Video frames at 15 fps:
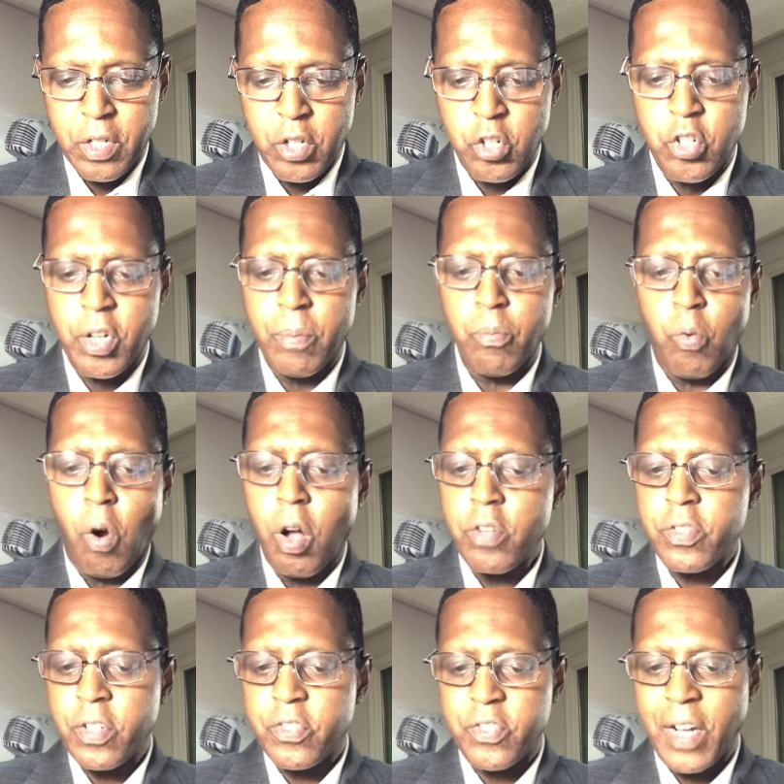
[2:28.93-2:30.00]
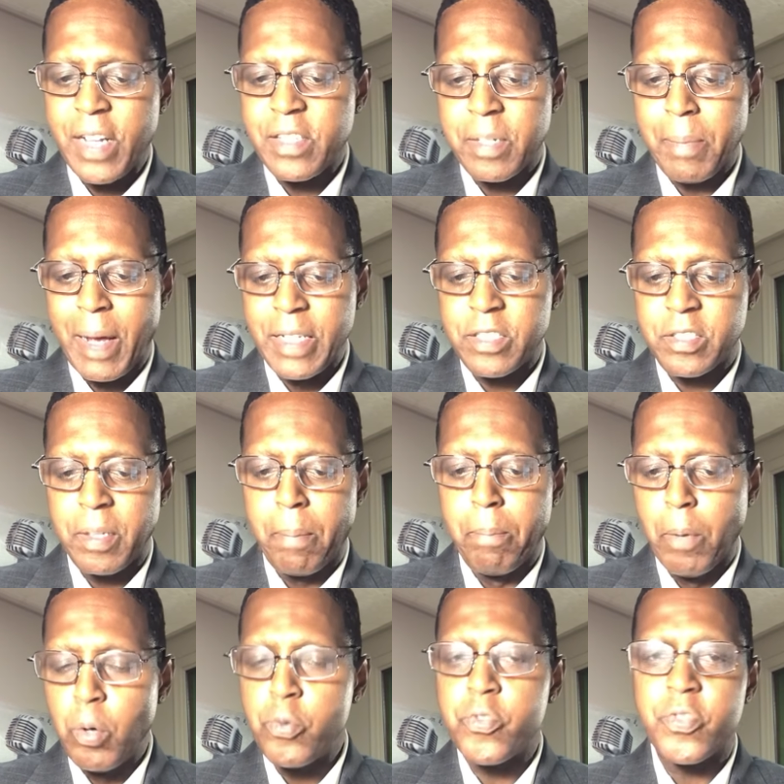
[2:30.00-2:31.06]
Jim Ross cites him as the
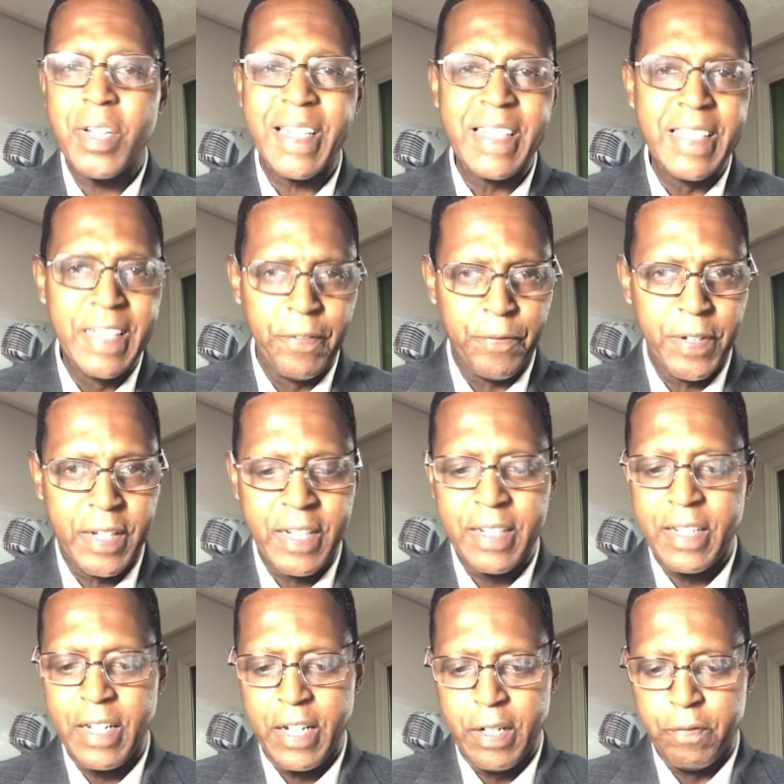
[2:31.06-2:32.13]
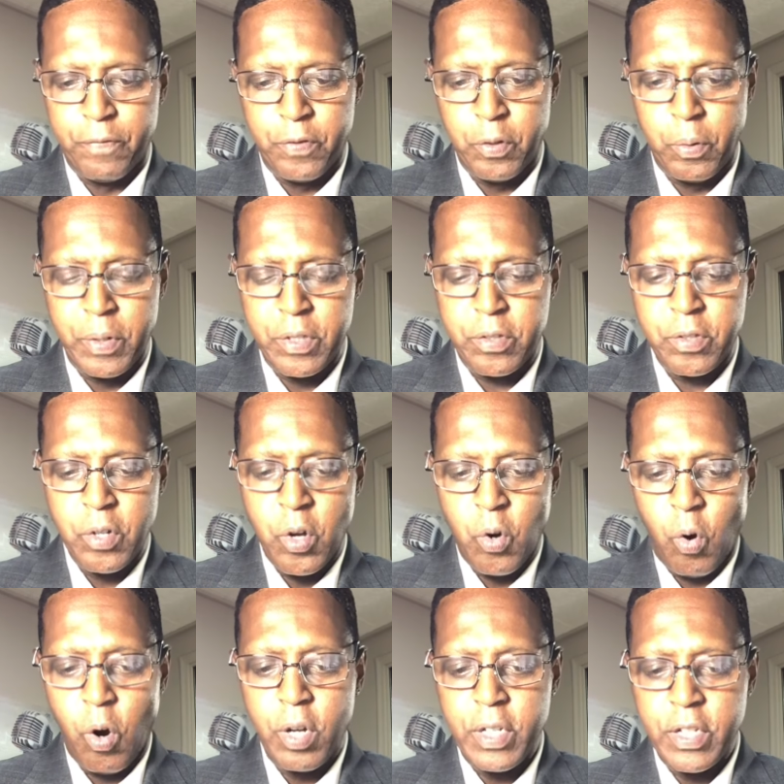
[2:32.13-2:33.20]
most significant influence
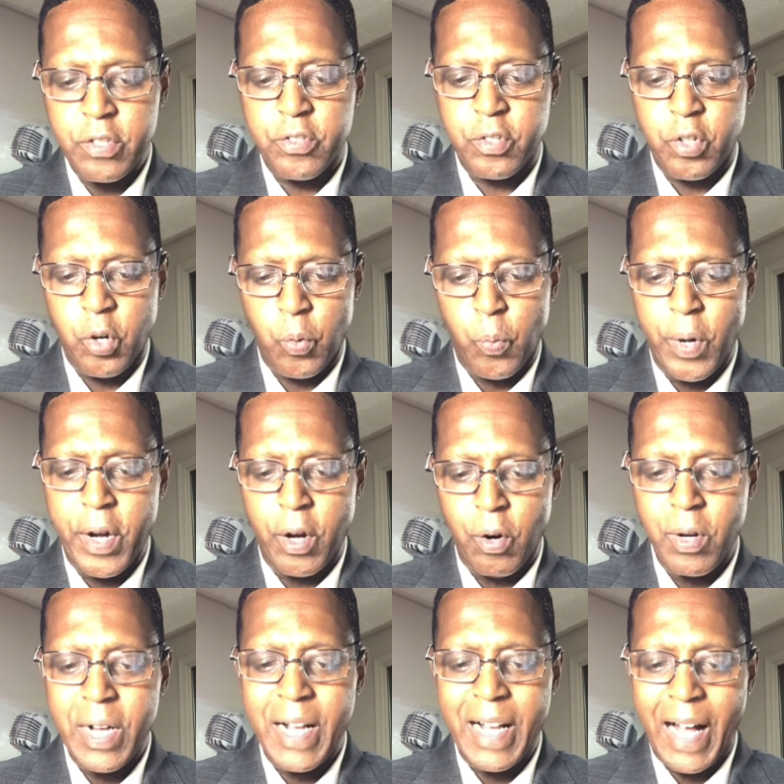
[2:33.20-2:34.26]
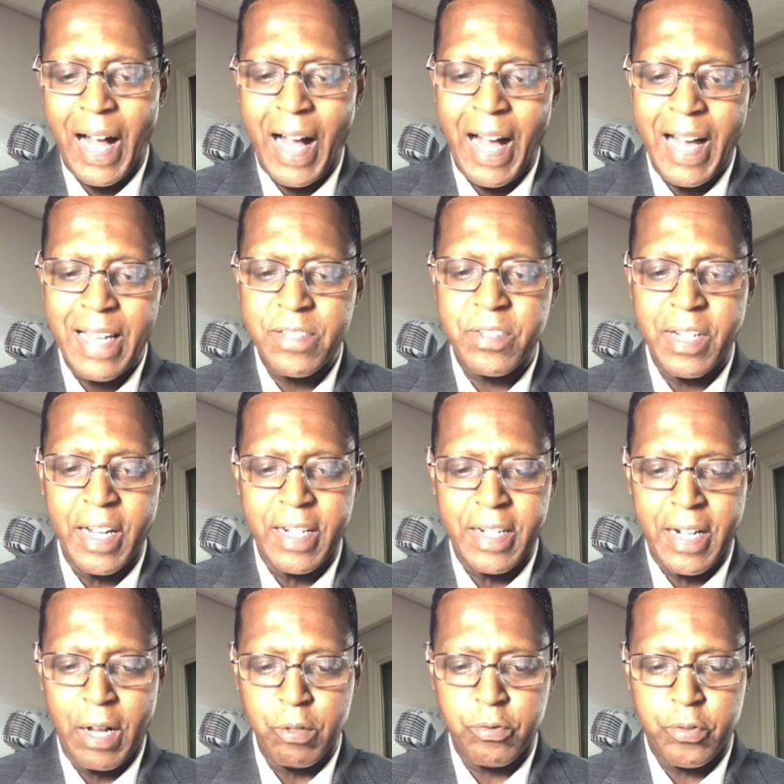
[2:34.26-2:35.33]
on his career as an
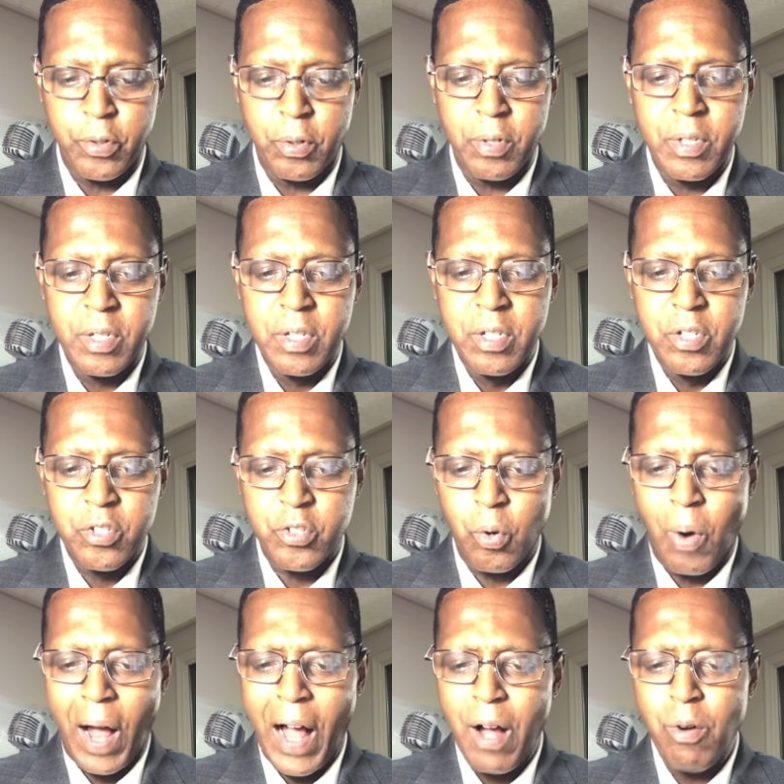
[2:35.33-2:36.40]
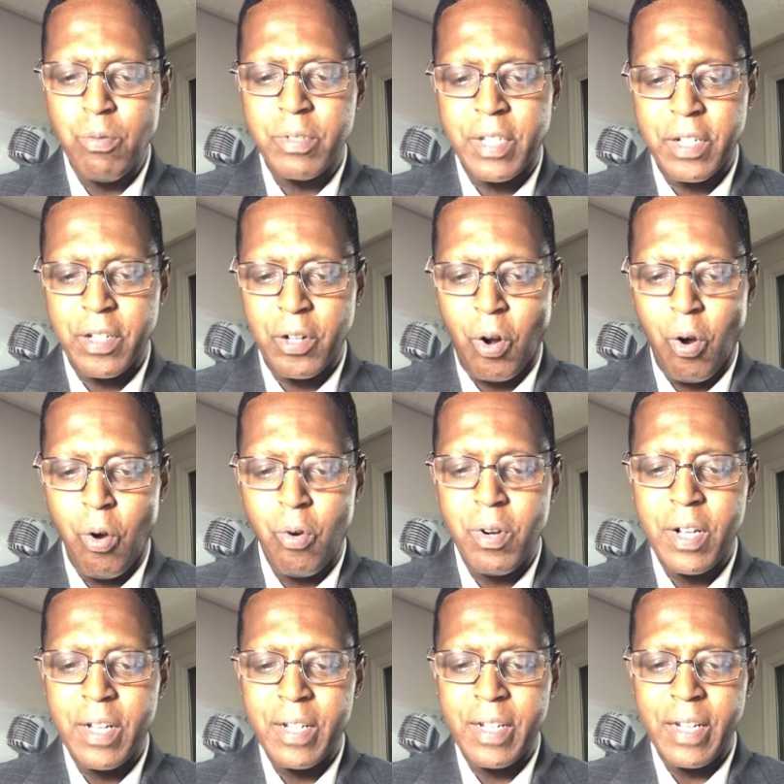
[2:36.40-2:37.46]
announcer. So how did it
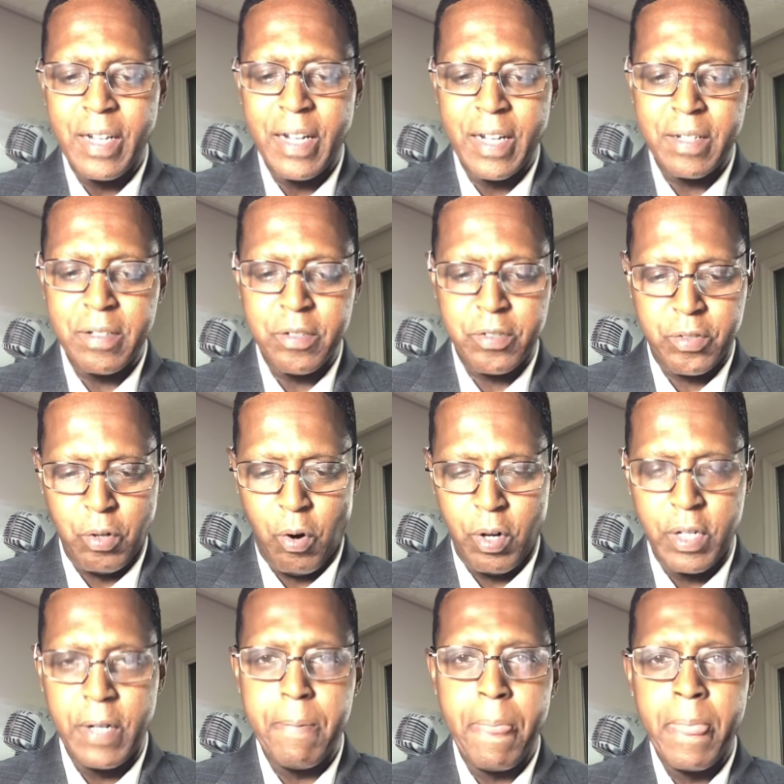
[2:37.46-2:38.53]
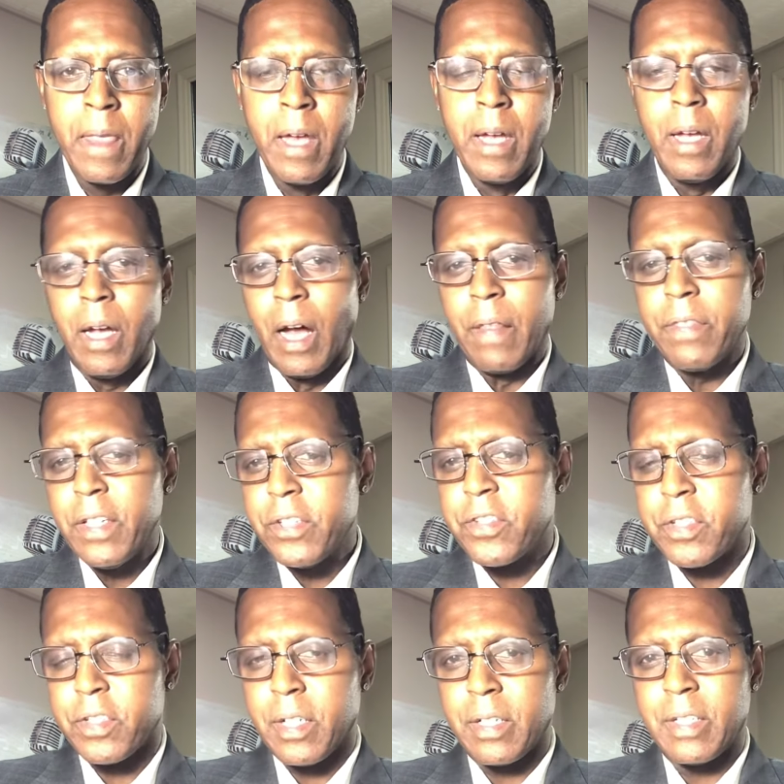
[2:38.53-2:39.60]
all get started? And
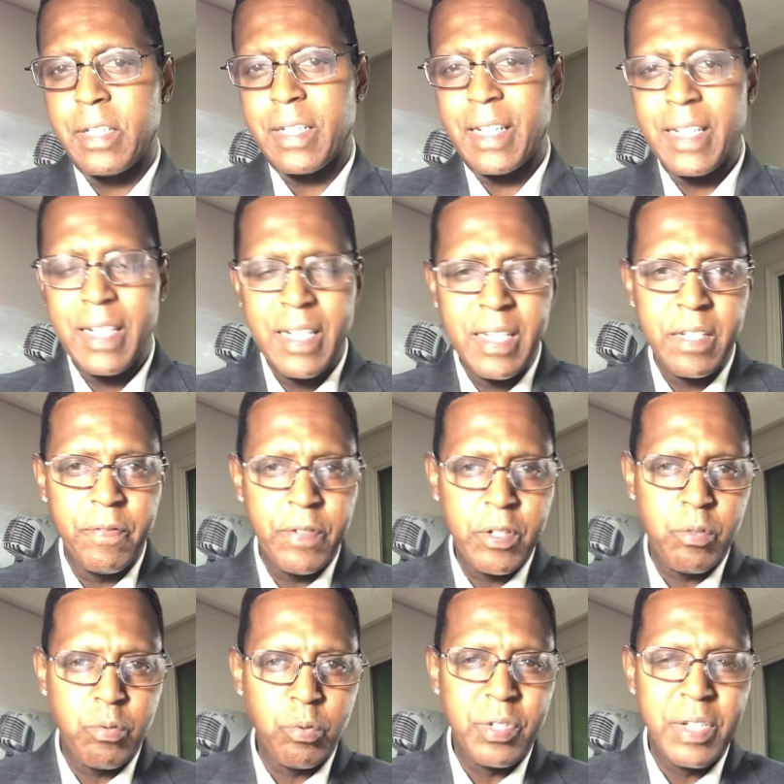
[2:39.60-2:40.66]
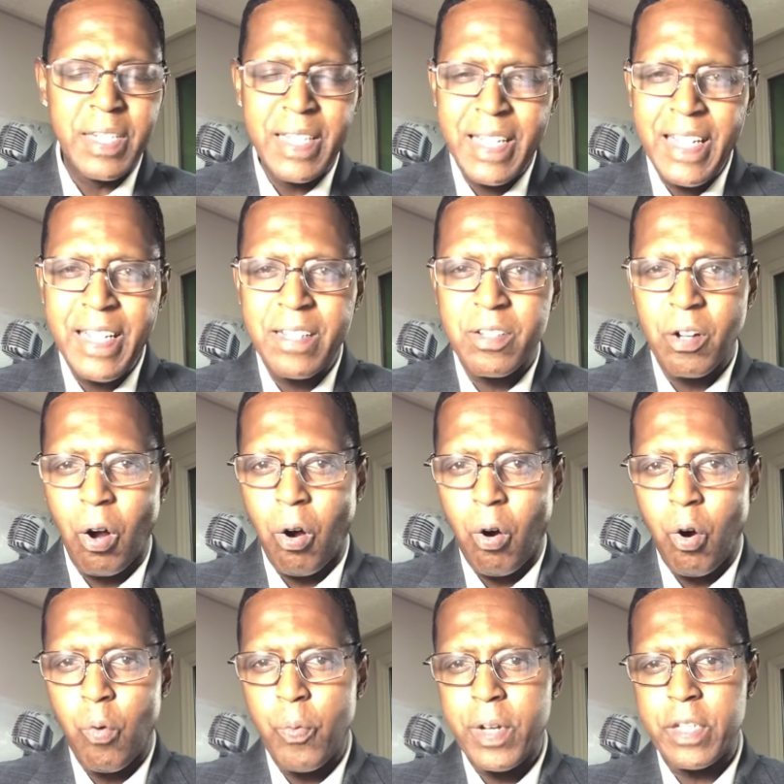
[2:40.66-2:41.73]
this is something that individuals need to
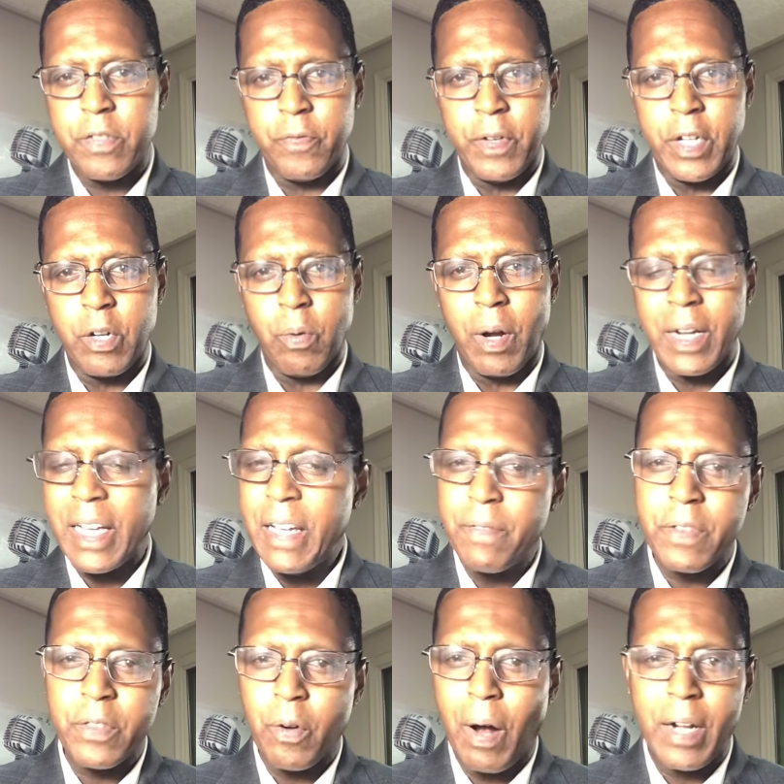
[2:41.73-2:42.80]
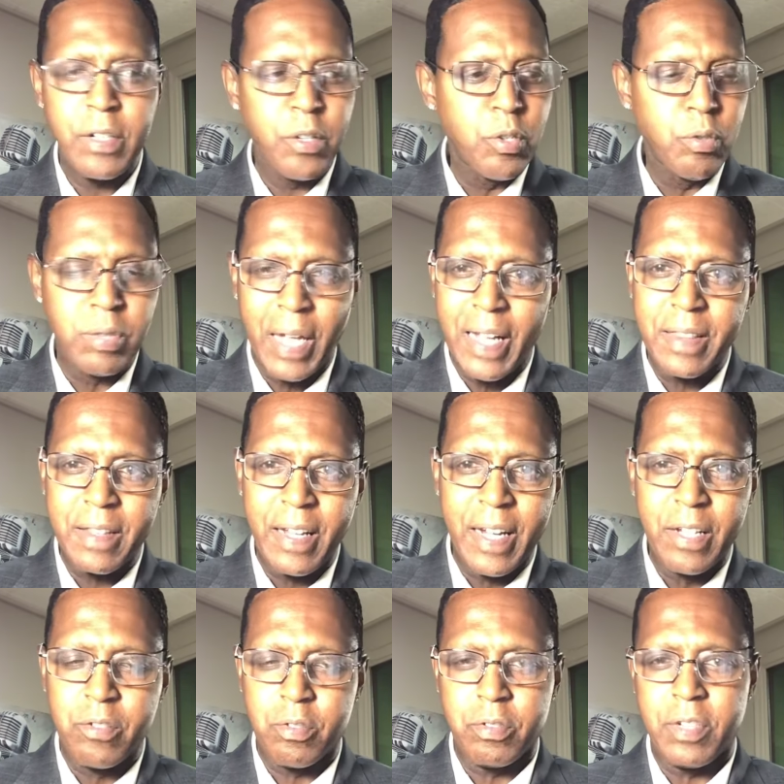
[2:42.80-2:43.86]
always figure out. Even though I know you like the
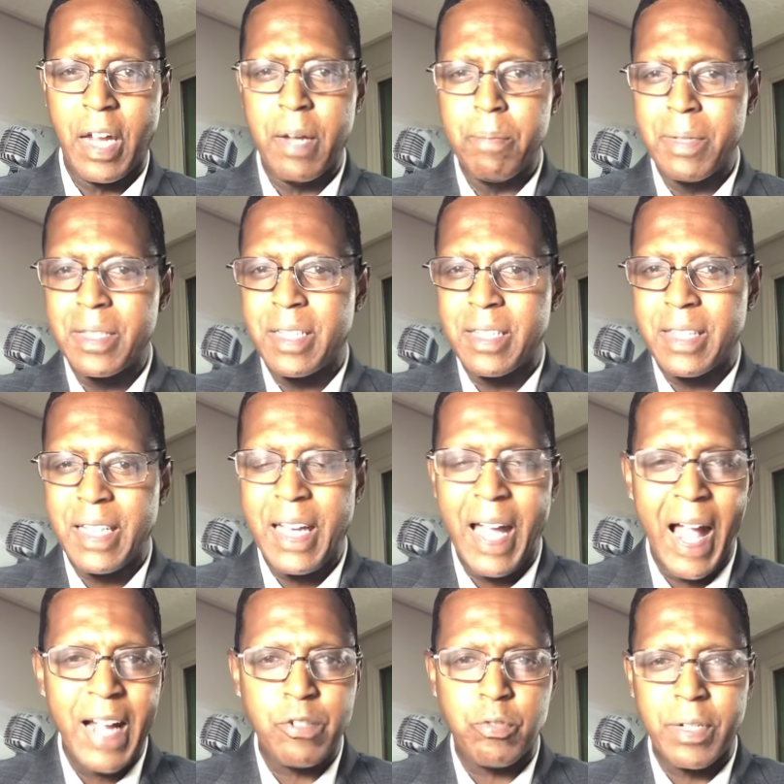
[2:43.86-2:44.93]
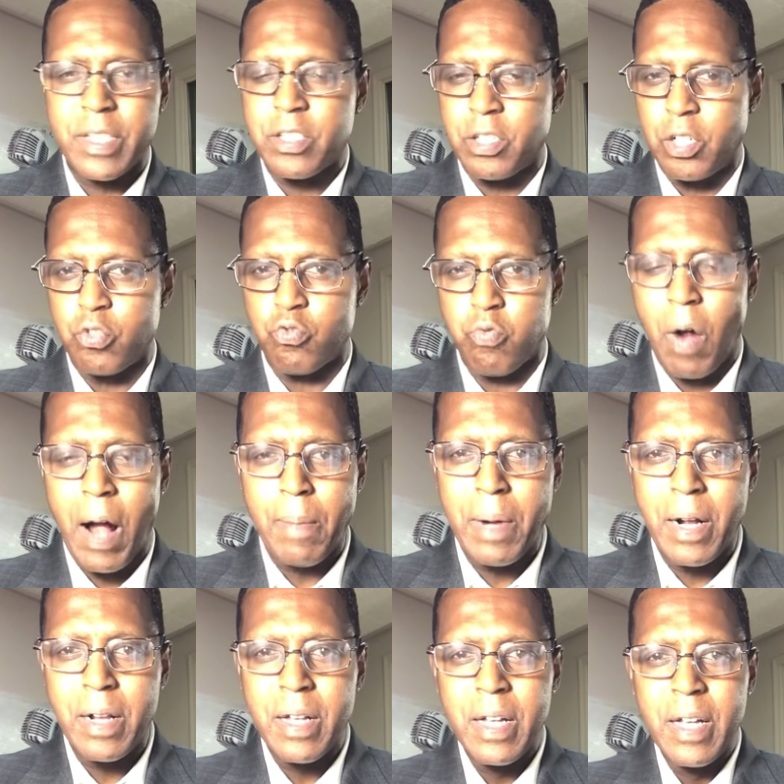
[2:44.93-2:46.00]
entertainment, the theatrics, the
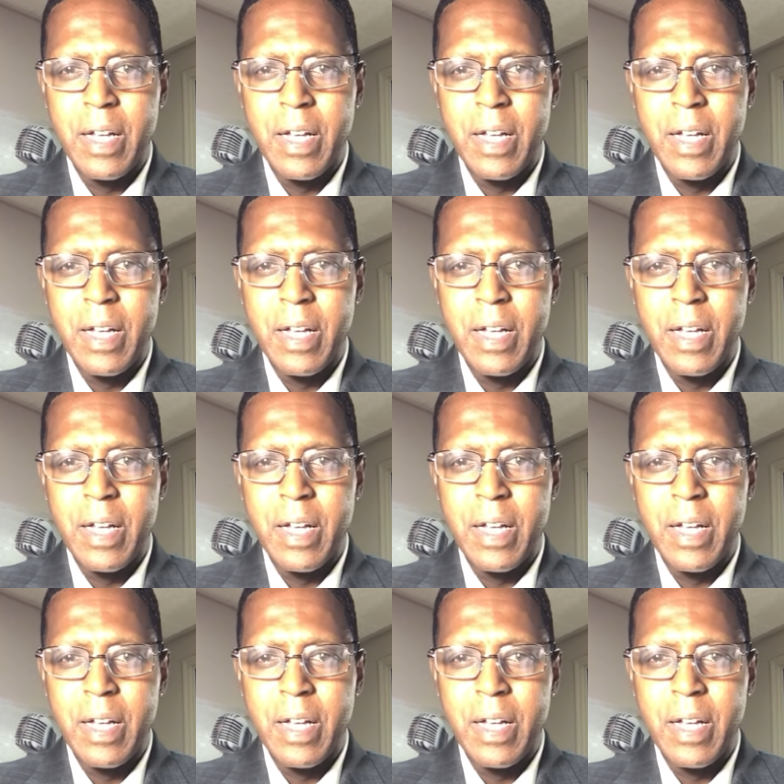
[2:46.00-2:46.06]
drama,